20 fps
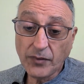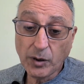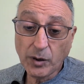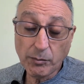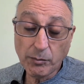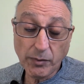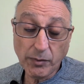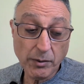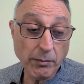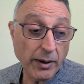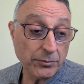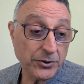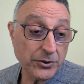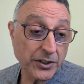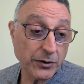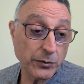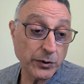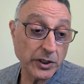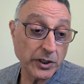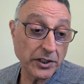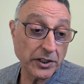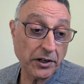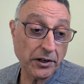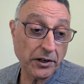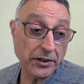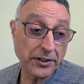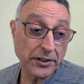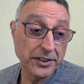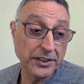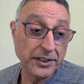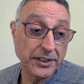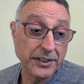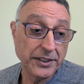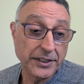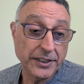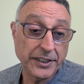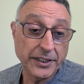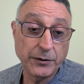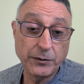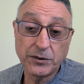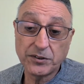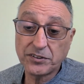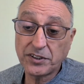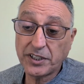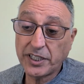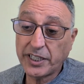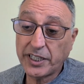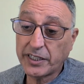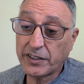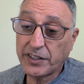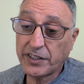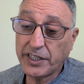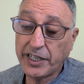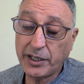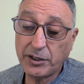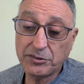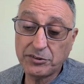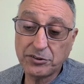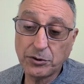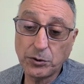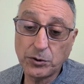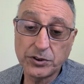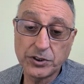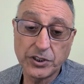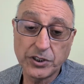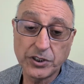my mom took it really hard. He was the head of the household,